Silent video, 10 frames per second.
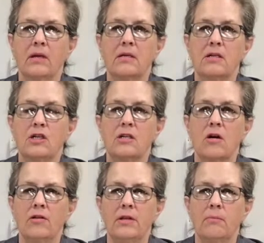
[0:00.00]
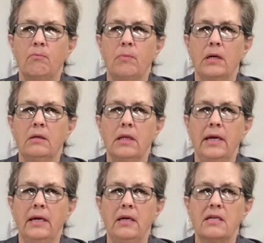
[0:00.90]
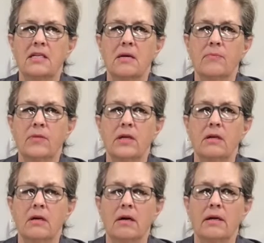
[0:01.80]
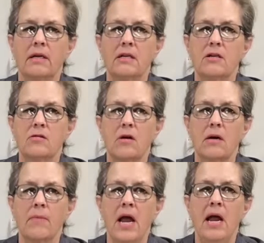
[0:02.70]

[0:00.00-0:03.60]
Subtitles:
she's called the Bug Lady something on Instagram,